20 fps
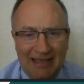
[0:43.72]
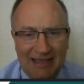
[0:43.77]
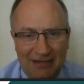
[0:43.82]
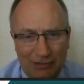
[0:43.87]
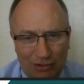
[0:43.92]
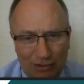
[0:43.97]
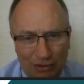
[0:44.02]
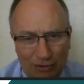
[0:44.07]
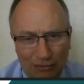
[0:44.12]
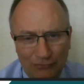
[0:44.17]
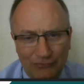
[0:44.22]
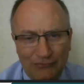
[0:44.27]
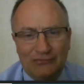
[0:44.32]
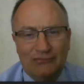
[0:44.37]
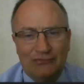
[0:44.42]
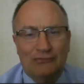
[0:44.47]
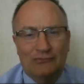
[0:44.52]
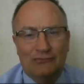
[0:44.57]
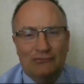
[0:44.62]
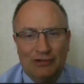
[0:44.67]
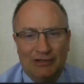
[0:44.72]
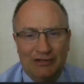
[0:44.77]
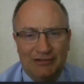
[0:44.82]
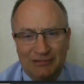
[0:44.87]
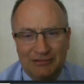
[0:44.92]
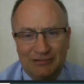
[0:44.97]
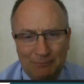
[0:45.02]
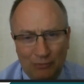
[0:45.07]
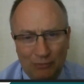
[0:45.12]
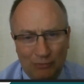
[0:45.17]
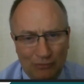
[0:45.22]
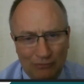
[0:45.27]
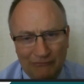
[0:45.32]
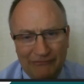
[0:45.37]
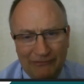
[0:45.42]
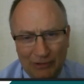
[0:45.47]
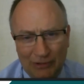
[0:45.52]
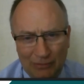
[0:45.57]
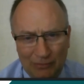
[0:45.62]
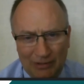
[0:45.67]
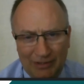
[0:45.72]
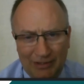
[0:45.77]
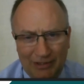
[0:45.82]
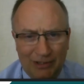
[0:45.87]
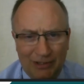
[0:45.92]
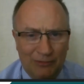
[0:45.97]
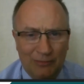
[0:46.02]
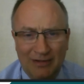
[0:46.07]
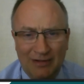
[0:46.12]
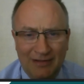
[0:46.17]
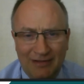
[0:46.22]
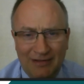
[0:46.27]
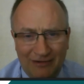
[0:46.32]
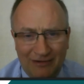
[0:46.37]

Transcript: in a concentrated portfolio